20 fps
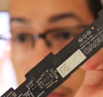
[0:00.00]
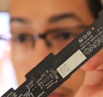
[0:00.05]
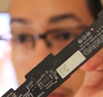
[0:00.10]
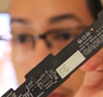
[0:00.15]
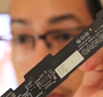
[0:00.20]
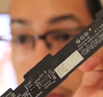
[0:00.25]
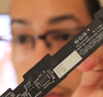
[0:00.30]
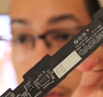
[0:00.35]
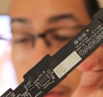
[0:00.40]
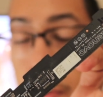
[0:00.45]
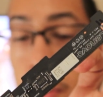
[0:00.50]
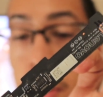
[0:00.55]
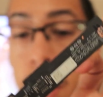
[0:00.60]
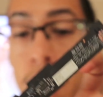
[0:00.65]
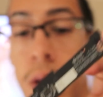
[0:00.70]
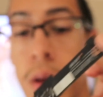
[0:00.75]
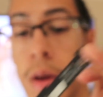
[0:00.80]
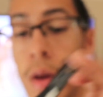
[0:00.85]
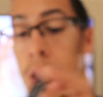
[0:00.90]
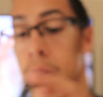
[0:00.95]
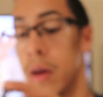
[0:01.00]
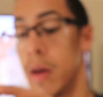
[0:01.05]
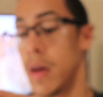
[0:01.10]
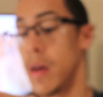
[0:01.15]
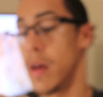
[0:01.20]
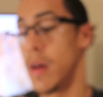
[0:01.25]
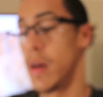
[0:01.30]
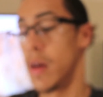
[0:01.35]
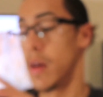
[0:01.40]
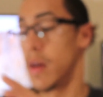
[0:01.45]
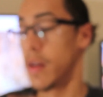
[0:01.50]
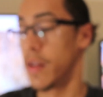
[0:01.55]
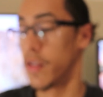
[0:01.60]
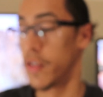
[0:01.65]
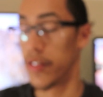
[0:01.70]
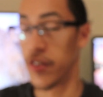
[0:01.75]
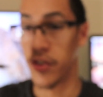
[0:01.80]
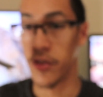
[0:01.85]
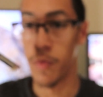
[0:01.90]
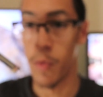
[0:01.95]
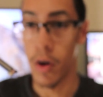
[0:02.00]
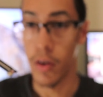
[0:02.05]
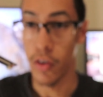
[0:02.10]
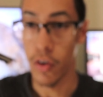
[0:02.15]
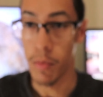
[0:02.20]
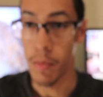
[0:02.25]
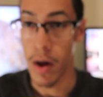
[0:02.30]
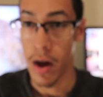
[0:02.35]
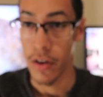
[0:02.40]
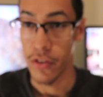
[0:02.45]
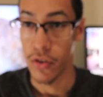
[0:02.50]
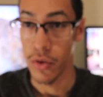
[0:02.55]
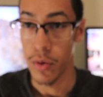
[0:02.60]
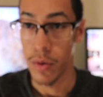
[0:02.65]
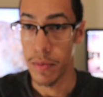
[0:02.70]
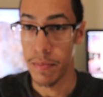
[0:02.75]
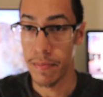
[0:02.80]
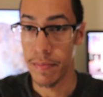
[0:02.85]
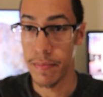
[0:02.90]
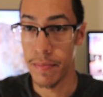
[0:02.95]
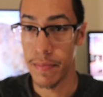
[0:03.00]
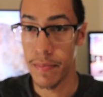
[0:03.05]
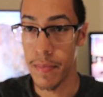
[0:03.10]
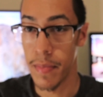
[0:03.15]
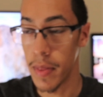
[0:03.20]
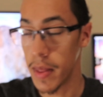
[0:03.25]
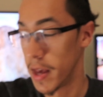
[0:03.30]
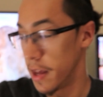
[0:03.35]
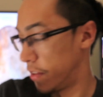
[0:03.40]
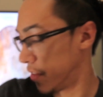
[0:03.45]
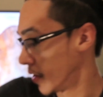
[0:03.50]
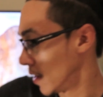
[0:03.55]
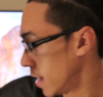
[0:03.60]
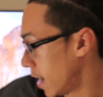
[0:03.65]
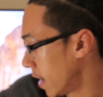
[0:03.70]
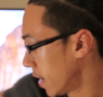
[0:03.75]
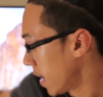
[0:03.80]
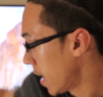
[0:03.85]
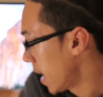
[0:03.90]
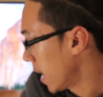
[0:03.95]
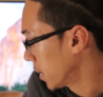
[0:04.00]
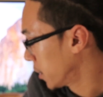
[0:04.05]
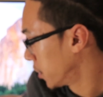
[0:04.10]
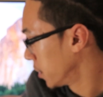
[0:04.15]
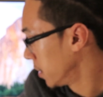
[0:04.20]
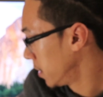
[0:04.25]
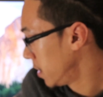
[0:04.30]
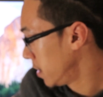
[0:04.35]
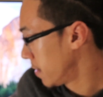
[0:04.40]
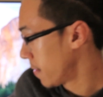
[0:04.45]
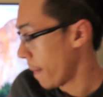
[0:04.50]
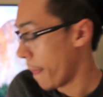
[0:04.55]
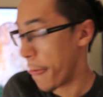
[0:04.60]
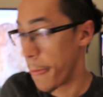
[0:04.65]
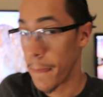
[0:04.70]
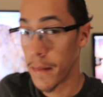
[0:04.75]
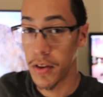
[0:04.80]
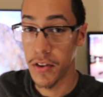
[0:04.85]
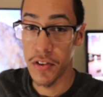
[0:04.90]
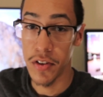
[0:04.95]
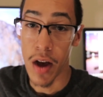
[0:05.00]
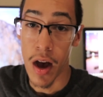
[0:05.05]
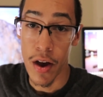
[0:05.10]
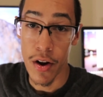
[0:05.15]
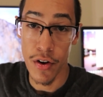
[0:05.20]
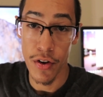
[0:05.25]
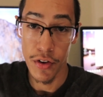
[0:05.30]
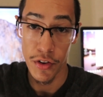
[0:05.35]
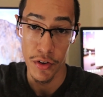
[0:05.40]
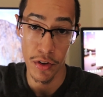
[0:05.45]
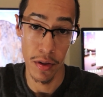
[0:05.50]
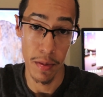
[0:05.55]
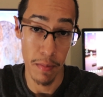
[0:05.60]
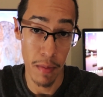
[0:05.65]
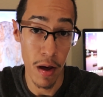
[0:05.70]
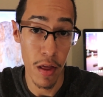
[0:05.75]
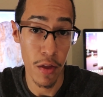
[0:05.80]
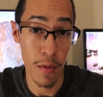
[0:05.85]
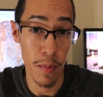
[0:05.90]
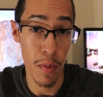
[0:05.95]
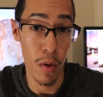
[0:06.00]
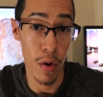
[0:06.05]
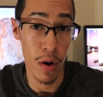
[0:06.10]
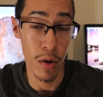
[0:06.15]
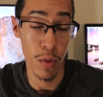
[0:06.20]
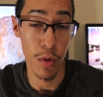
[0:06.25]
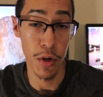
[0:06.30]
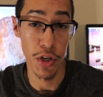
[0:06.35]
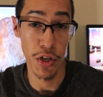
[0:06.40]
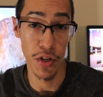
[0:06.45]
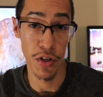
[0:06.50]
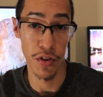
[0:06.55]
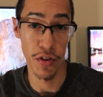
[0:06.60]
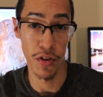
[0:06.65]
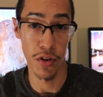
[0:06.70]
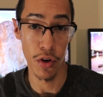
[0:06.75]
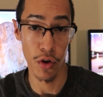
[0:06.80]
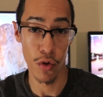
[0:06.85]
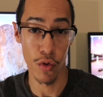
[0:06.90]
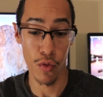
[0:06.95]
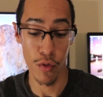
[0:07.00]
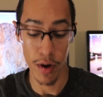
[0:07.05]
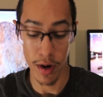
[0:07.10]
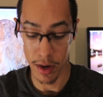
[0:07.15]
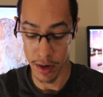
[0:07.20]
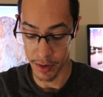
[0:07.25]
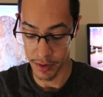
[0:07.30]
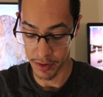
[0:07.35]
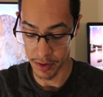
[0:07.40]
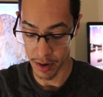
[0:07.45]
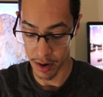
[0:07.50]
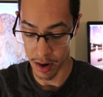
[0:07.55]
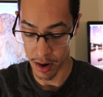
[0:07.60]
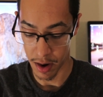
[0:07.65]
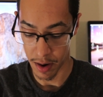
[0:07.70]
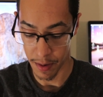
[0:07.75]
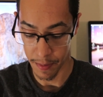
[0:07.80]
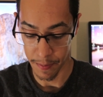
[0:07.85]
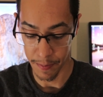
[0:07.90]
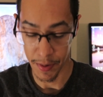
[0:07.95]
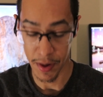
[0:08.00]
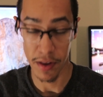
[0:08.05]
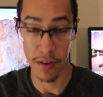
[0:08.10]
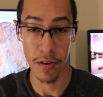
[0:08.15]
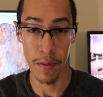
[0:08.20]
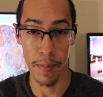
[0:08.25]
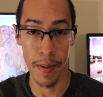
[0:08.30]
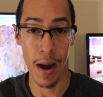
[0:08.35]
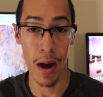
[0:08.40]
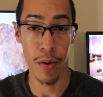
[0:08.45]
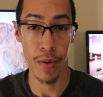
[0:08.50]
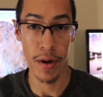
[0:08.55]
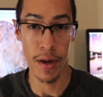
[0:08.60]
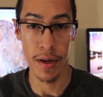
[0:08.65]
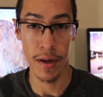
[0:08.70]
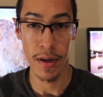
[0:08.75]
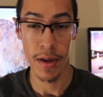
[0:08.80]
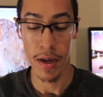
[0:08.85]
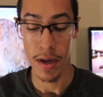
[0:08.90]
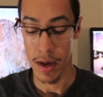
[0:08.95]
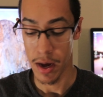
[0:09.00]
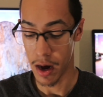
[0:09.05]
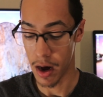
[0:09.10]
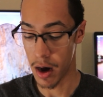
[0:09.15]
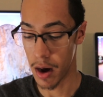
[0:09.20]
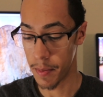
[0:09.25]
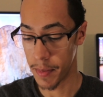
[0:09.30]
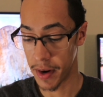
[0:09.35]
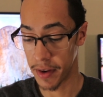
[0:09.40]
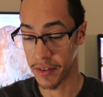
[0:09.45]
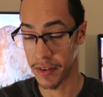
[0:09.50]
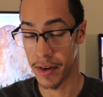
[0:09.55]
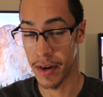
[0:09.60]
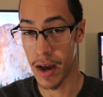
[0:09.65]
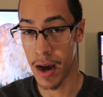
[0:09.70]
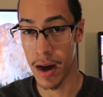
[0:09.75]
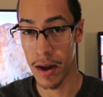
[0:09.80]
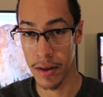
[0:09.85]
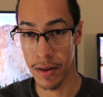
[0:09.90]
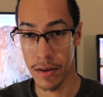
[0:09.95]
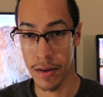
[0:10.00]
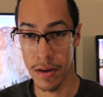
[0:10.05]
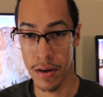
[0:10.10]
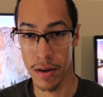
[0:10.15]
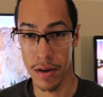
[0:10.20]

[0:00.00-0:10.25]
there you go. So it's a small little module. It's not actually soldered to the motherboard, which is the great uh, piece about it. Um, and it's not